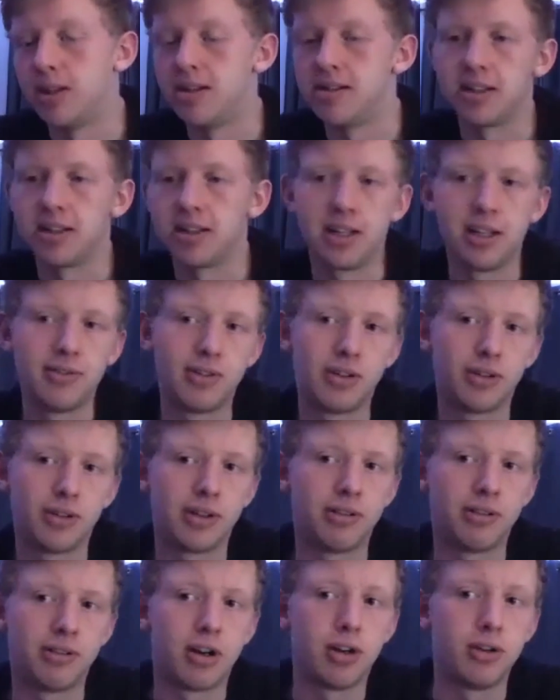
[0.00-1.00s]
they're living on
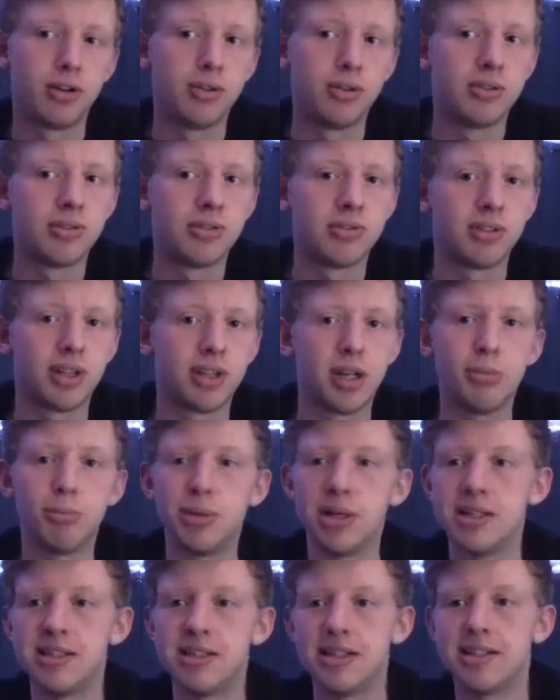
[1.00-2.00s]
their own in a
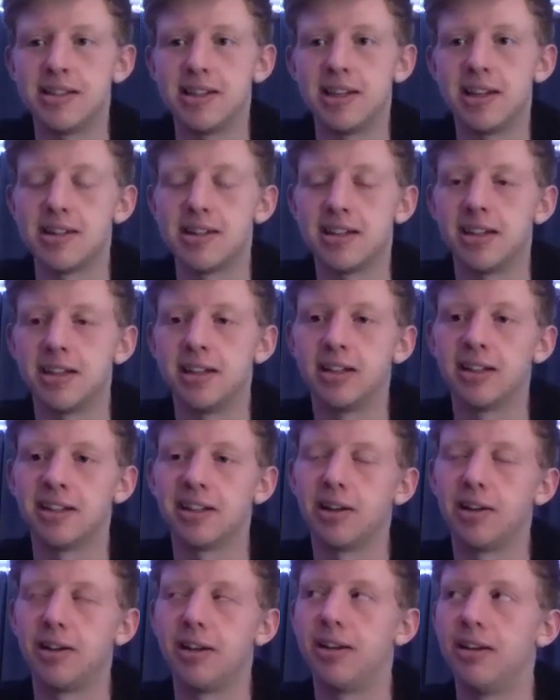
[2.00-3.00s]
busy city,
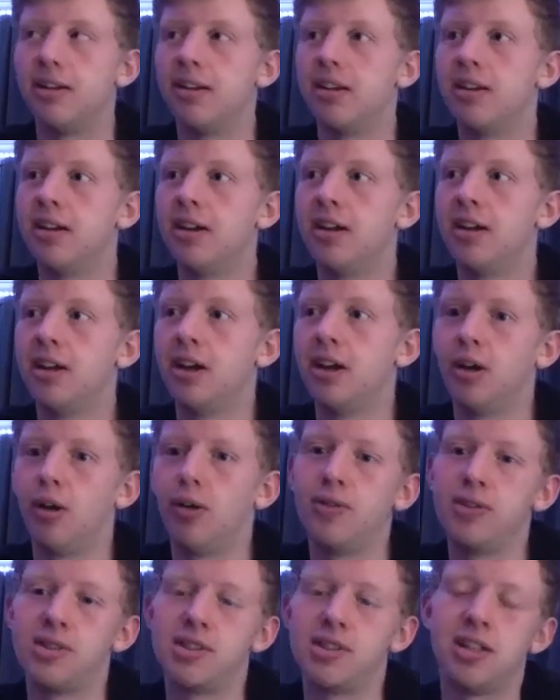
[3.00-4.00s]
and
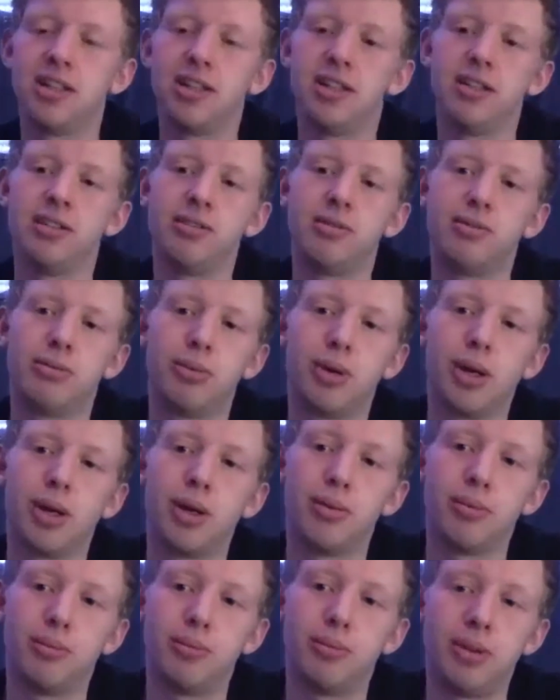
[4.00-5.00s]
obviously
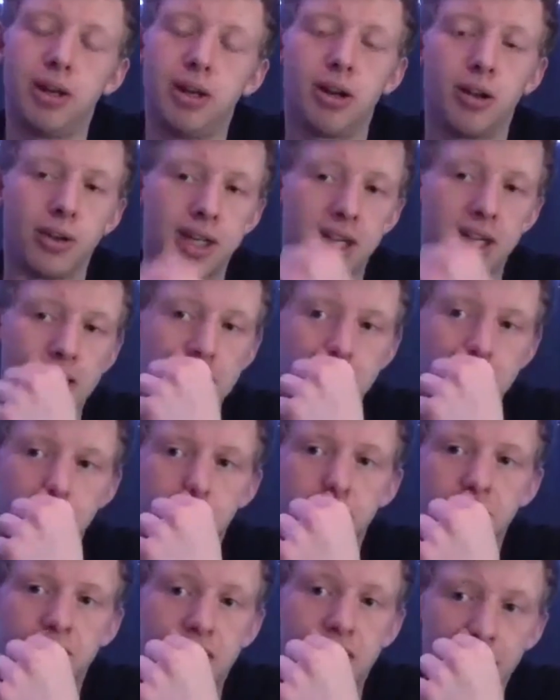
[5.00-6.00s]
where the location
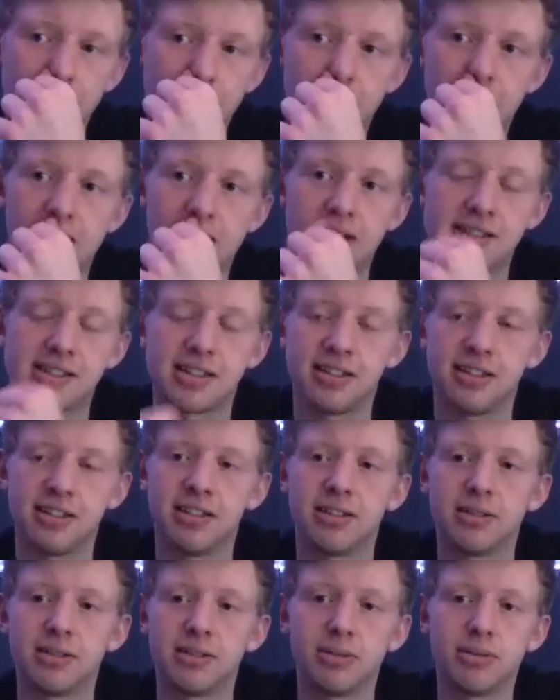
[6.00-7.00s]
we're at in
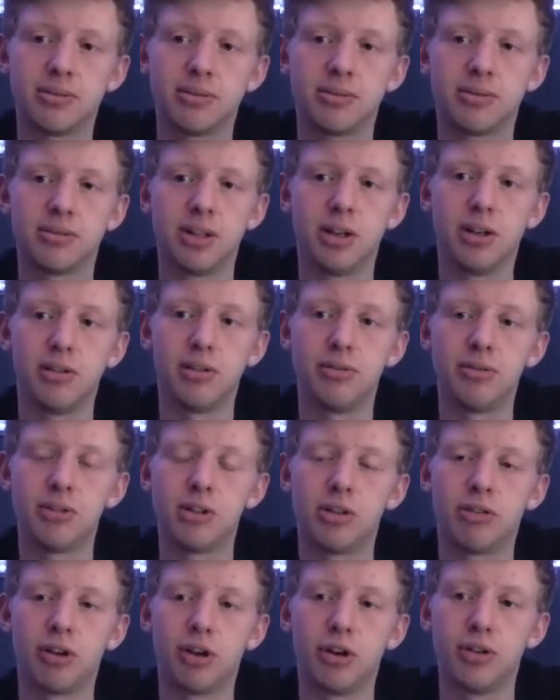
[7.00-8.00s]
Leicester, the
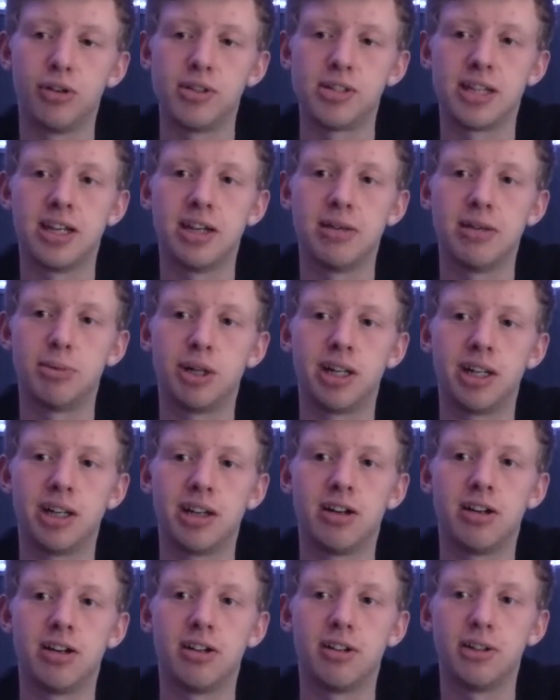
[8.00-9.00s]
corona's hit it pretty
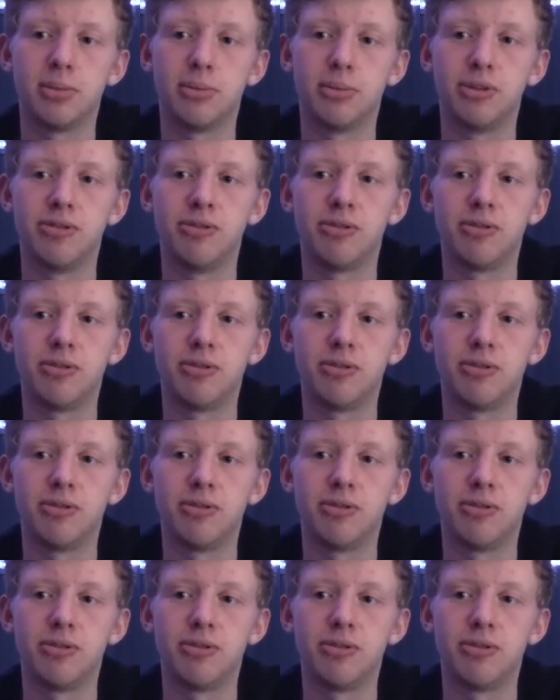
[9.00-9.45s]
hard, and we've